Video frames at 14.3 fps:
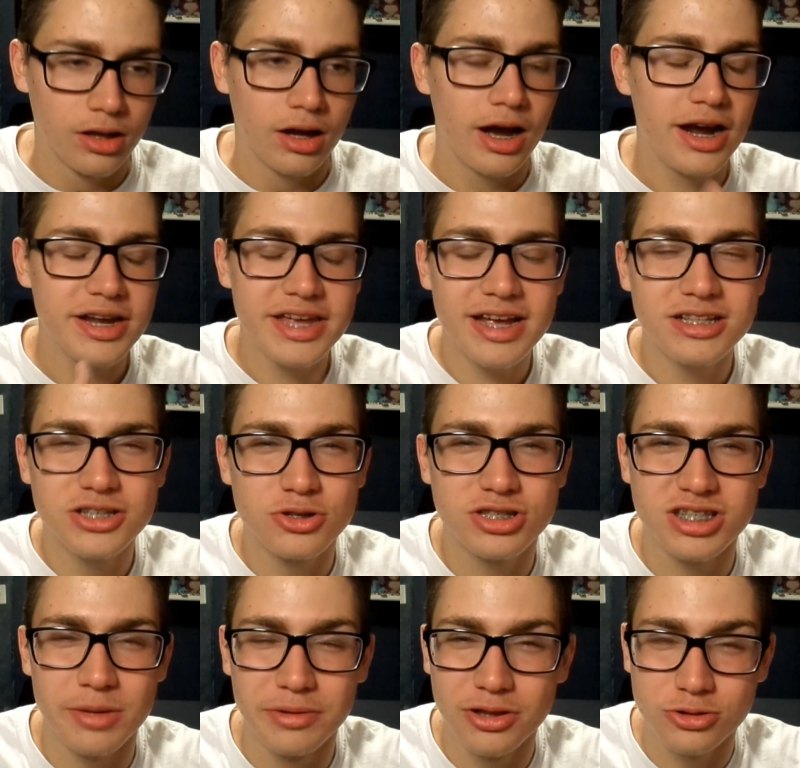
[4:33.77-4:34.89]
I can't do
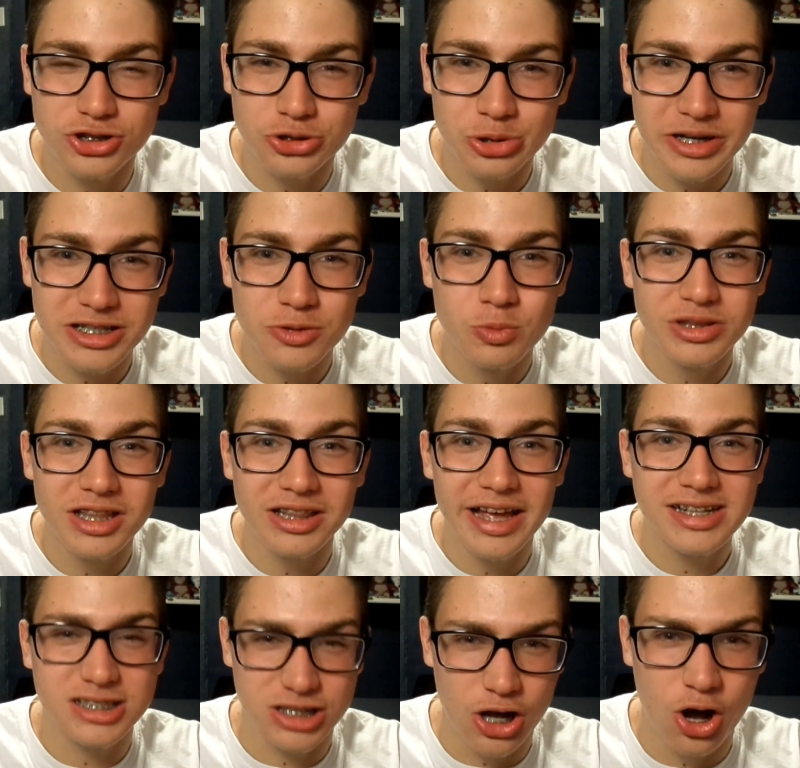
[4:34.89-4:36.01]
some of those tricks with the
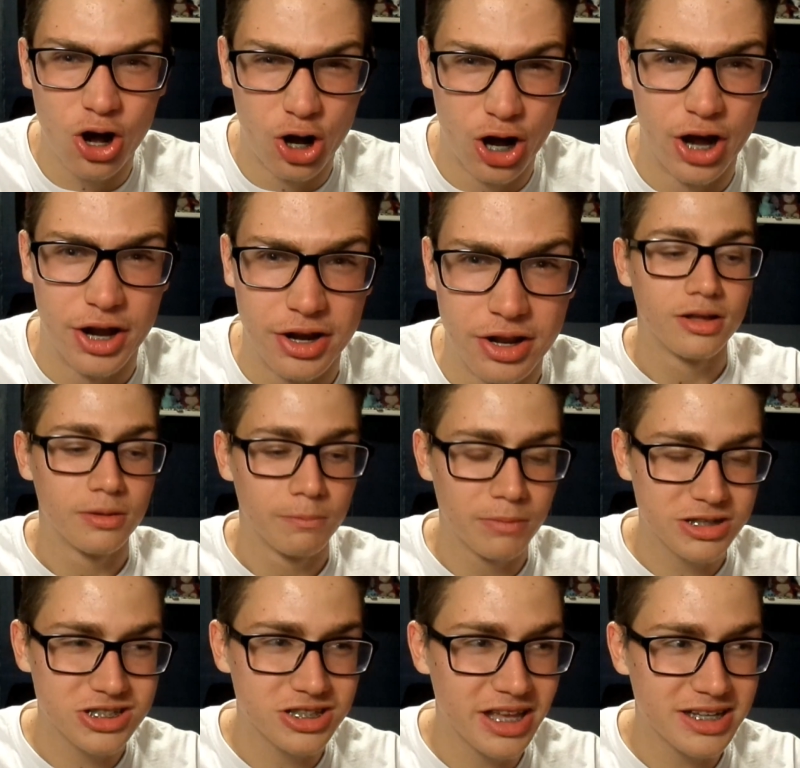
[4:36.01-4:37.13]
lights on,
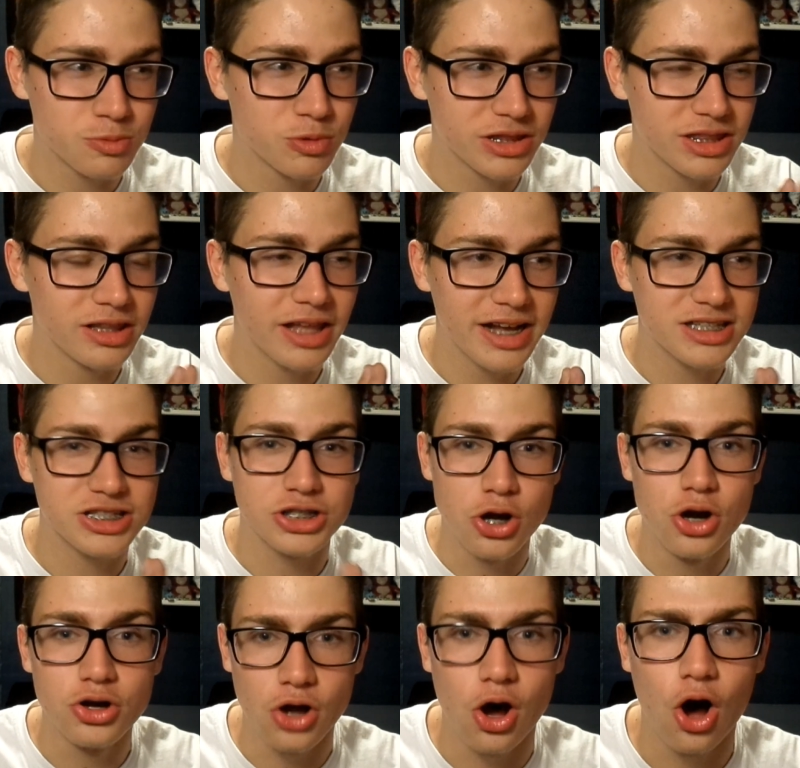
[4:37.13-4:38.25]
much less with the lights
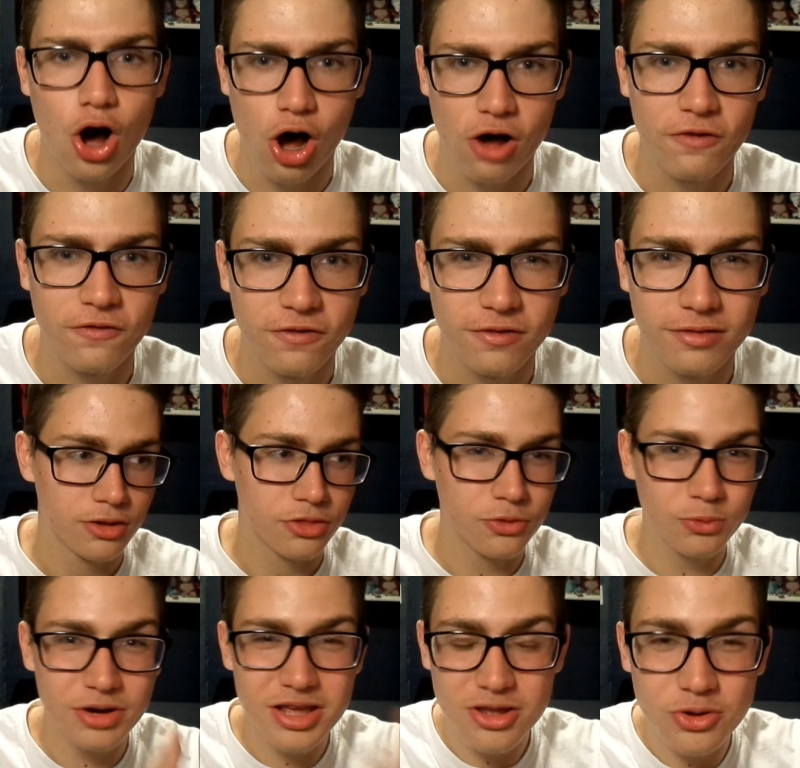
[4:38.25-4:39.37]
turned off.
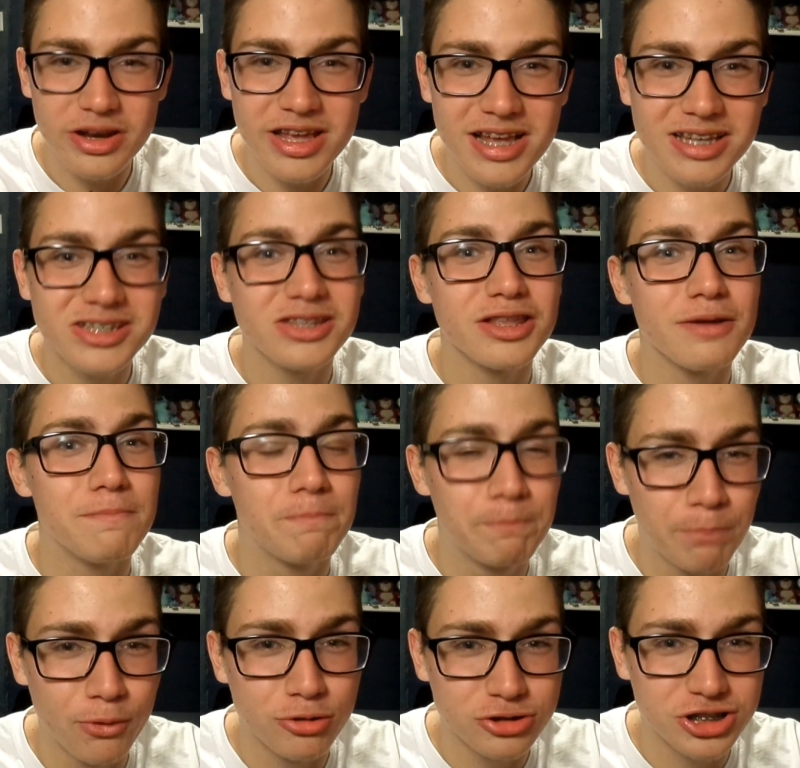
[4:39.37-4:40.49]
3, you can easily
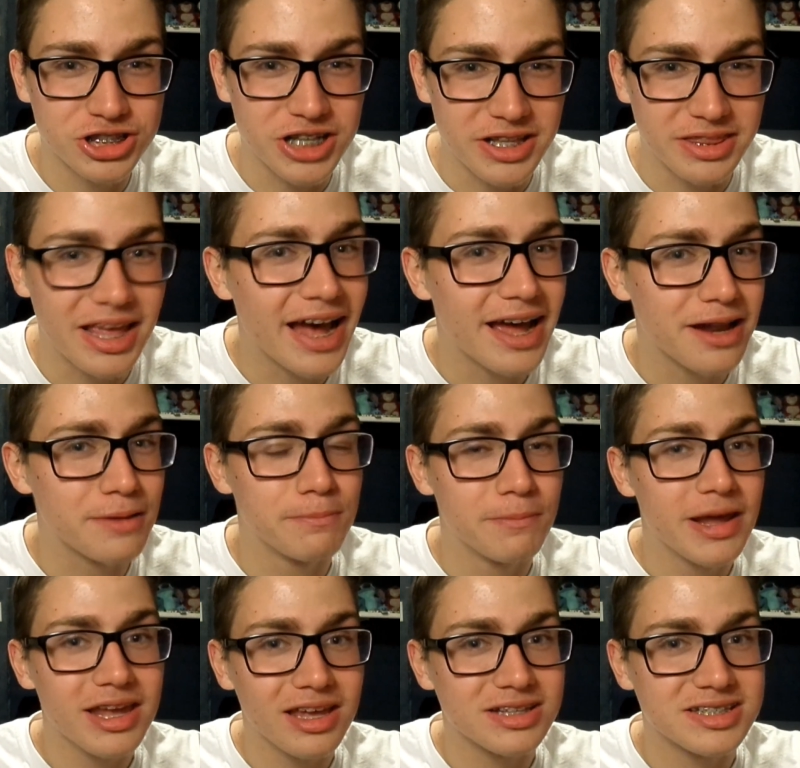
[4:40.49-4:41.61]
bullshit that and
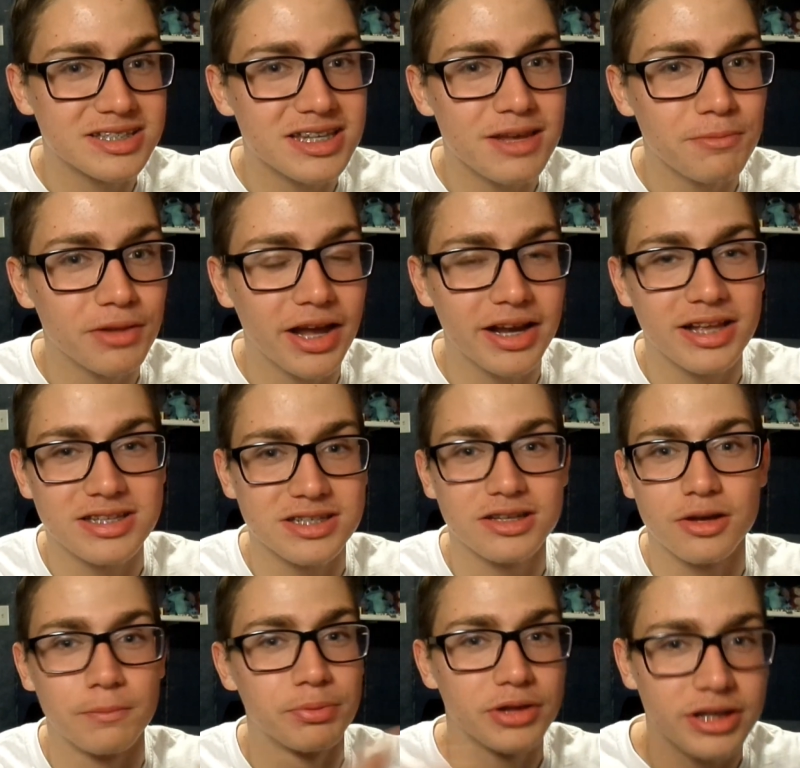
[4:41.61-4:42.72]
make it seem like it's a
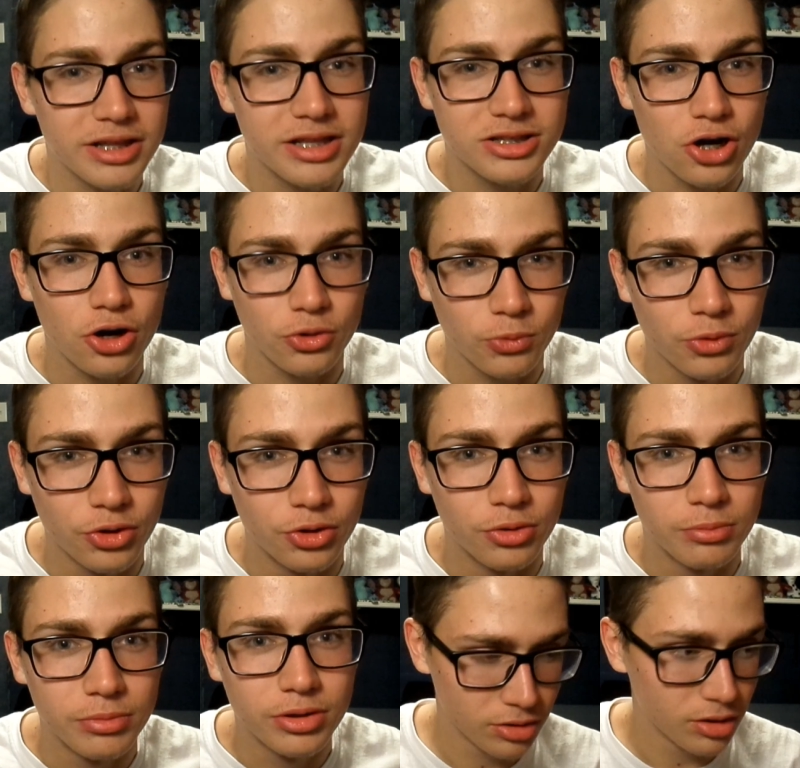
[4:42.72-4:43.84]
completely dark
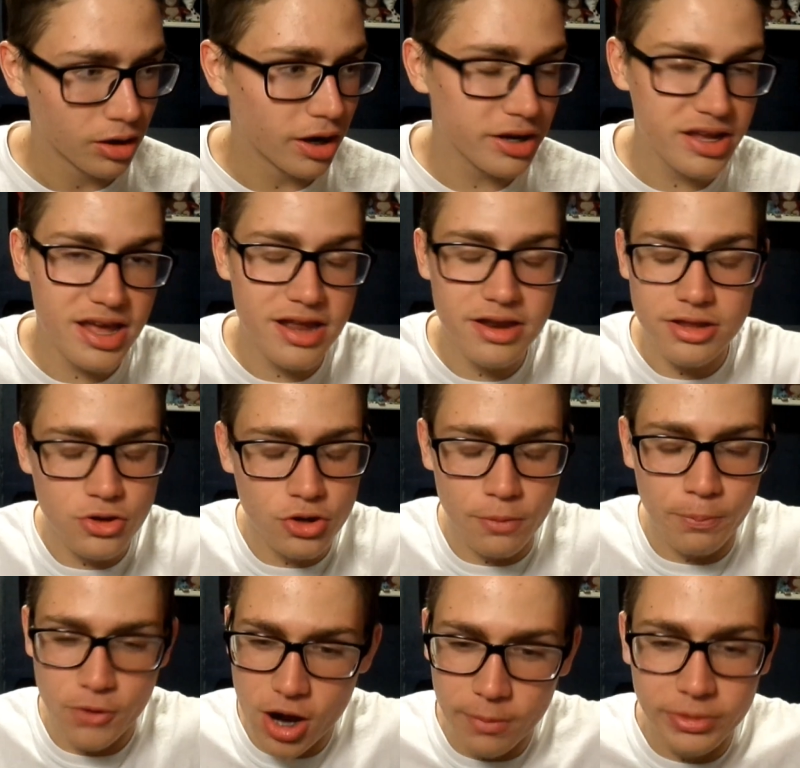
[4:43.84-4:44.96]
room. Again, you could
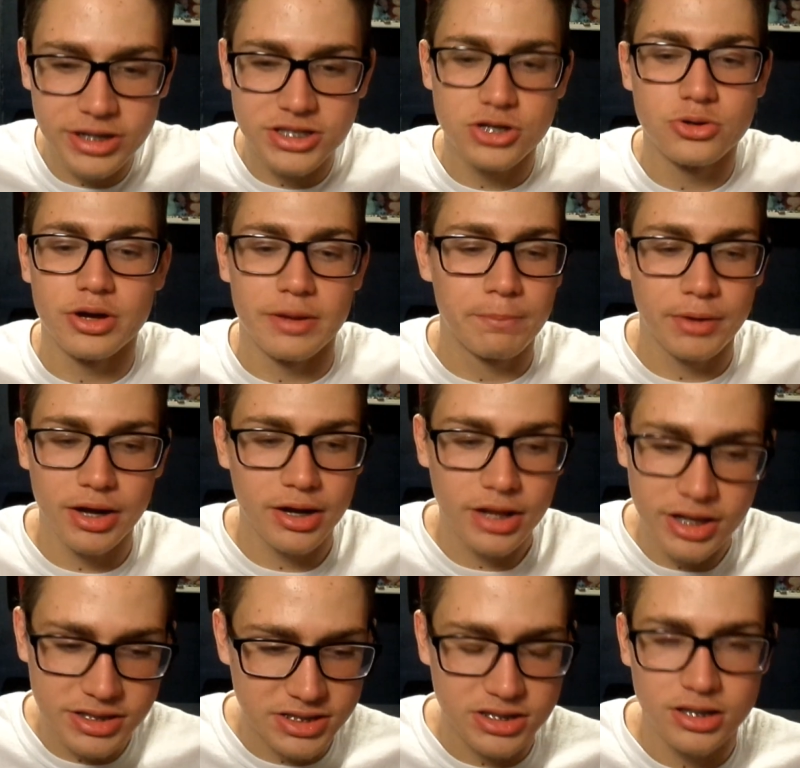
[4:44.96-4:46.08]
probably do it, but
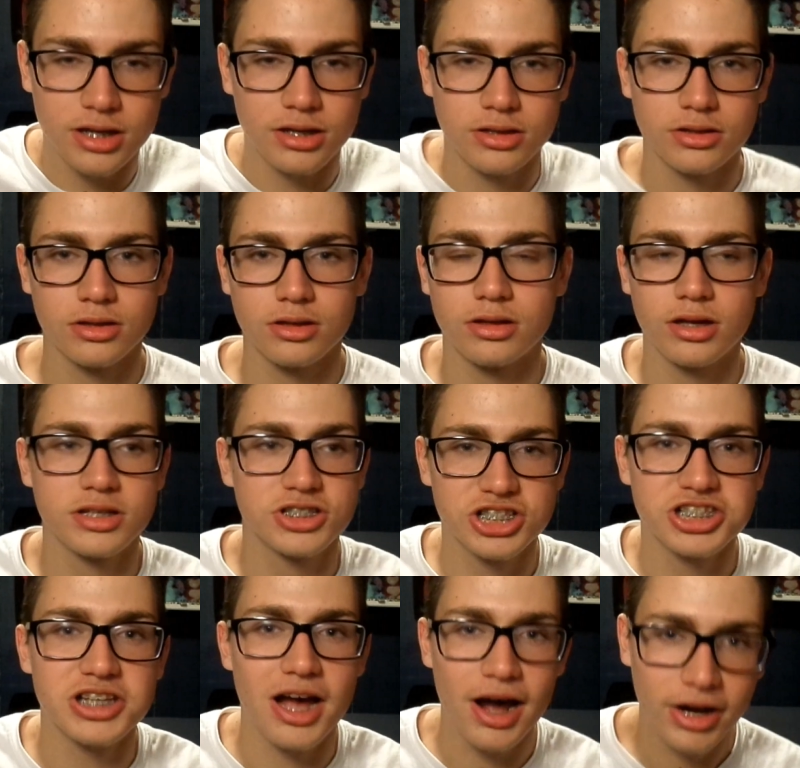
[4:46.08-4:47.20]
it's
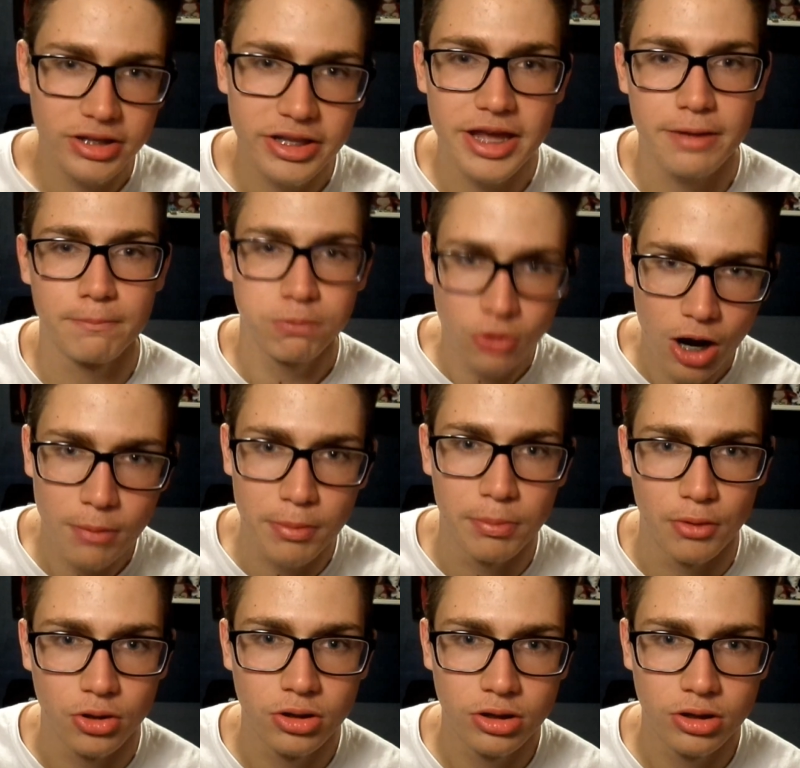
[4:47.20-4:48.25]
just highly improbable.